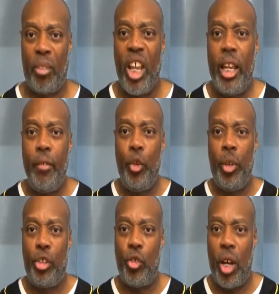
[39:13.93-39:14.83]
He gives
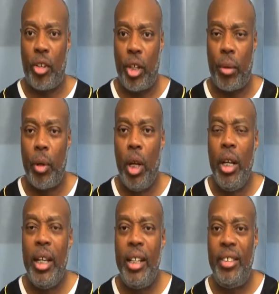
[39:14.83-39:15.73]
you instruction.
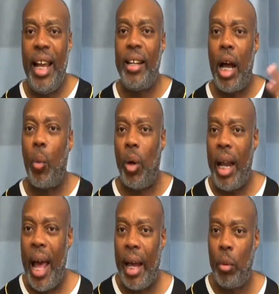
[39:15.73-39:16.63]
Is that not
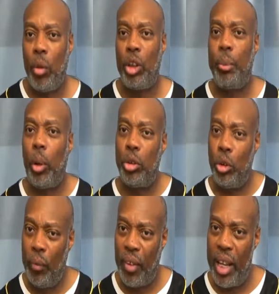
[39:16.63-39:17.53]
what Adam was supposed to
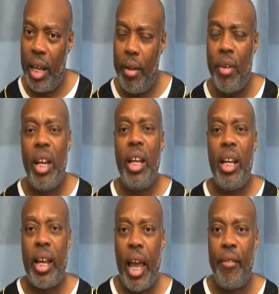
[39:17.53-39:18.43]
do for Eve?
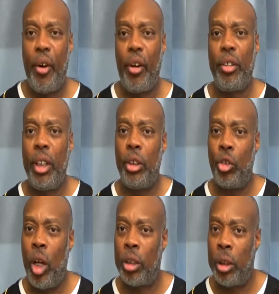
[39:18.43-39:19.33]
He gave her the
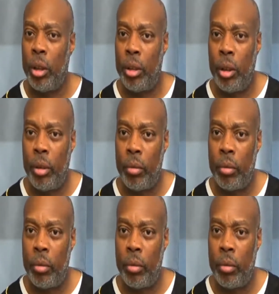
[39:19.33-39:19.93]
instructions.